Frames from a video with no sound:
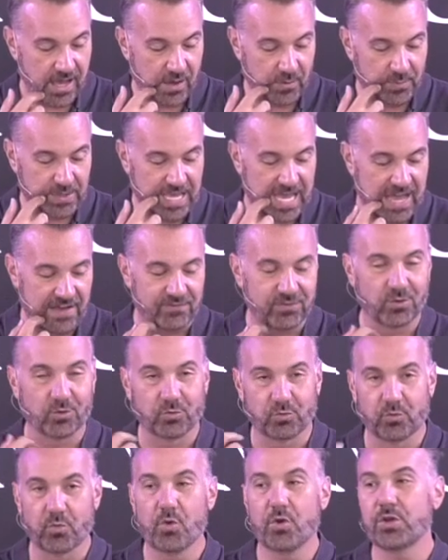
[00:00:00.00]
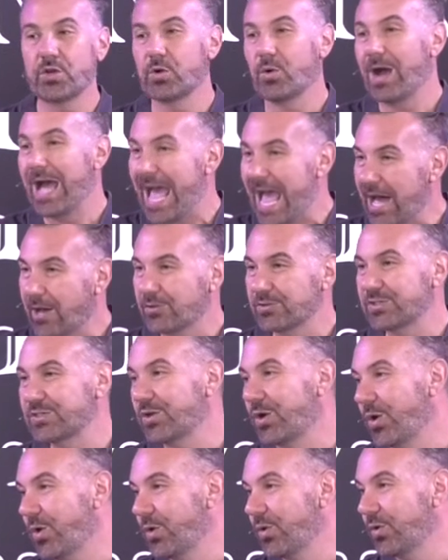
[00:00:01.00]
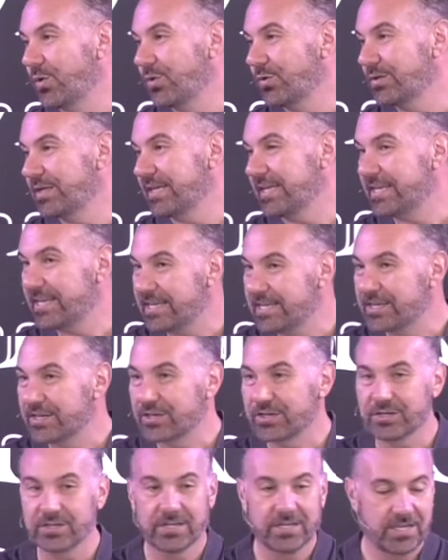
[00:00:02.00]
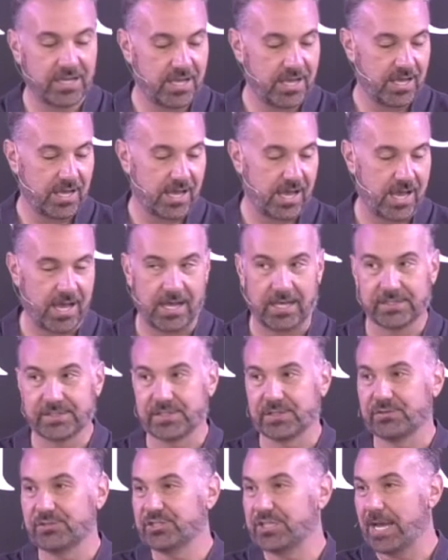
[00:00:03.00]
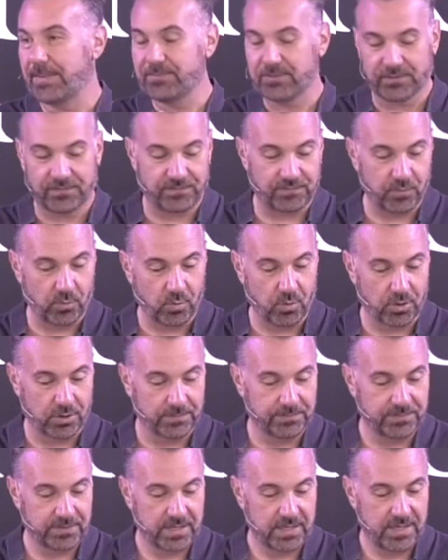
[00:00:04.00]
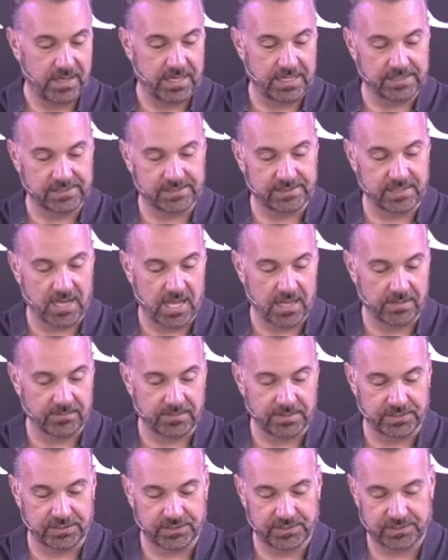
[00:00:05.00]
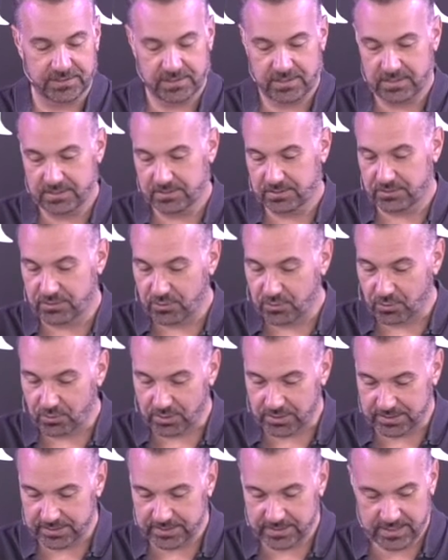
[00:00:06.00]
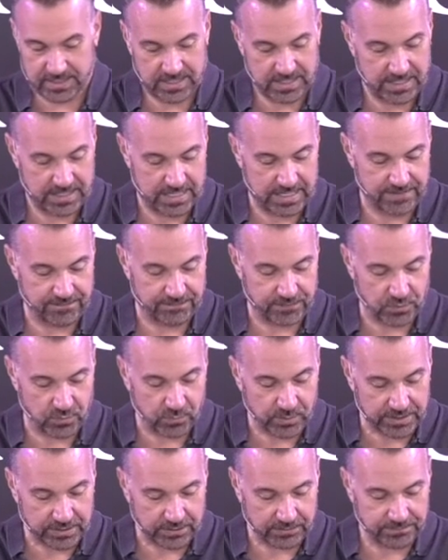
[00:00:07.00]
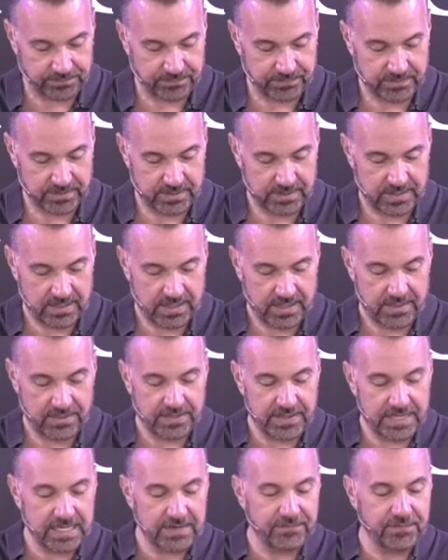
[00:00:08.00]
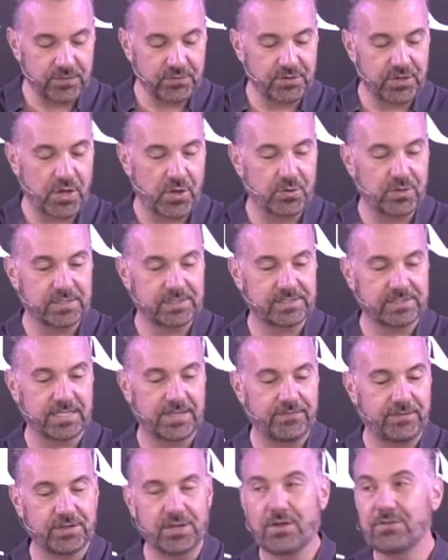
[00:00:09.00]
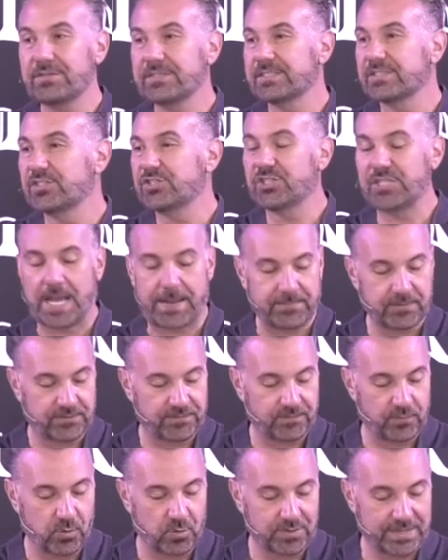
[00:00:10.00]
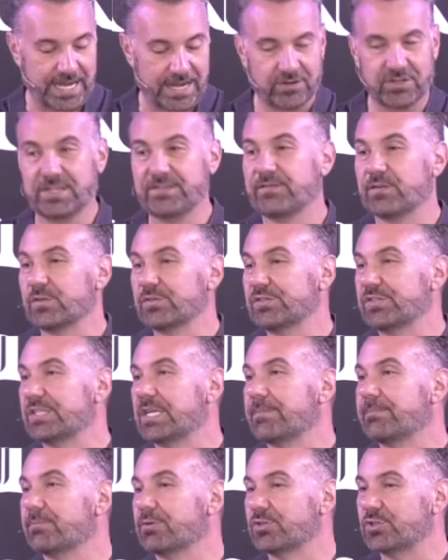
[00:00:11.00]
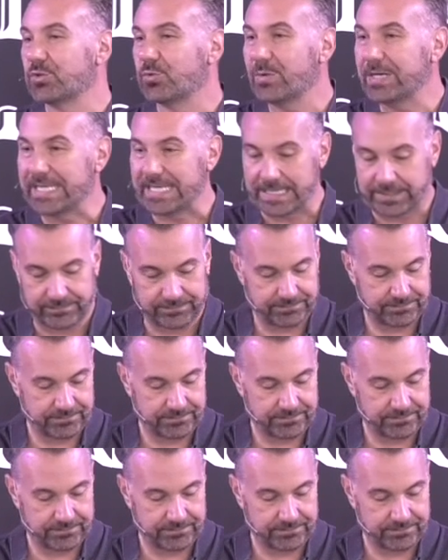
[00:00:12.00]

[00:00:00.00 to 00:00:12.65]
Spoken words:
We have the royal household here. So chapter 4 is Solomon's court, if you will. Then if you notice in chapter 4 down in verse number 20,